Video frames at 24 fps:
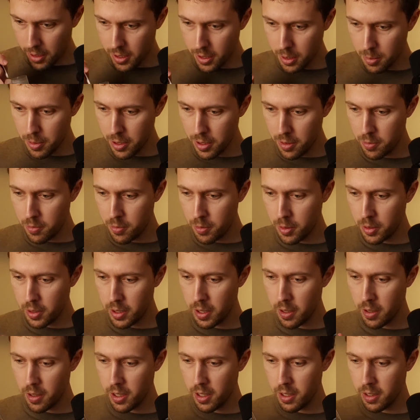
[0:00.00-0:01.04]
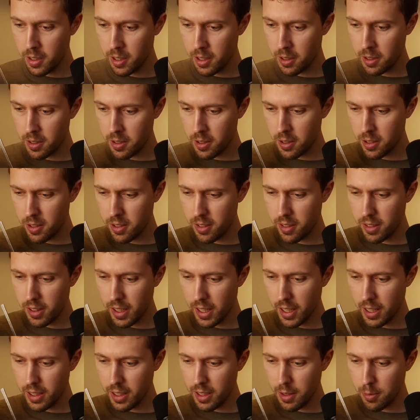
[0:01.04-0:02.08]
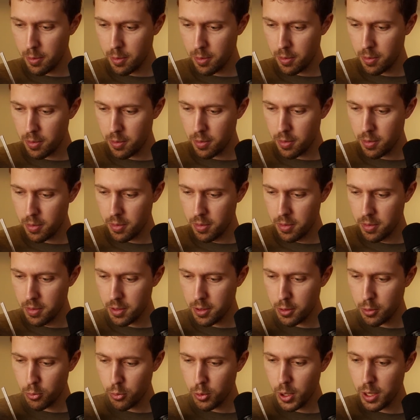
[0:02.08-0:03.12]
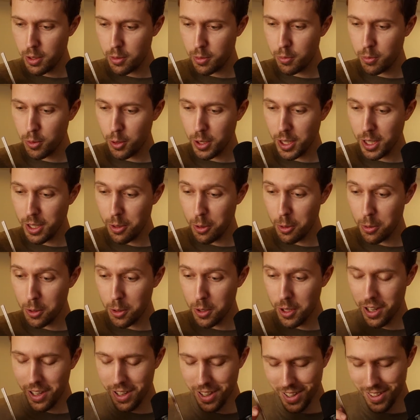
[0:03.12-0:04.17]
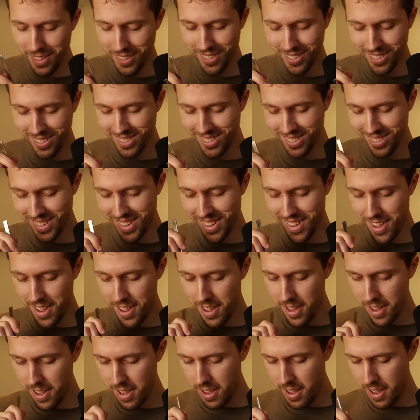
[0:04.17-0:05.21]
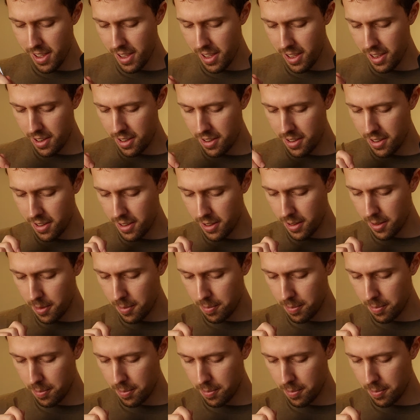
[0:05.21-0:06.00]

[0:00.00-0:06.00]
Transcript: a little bit of valerian, that slightly sweet footy odor. And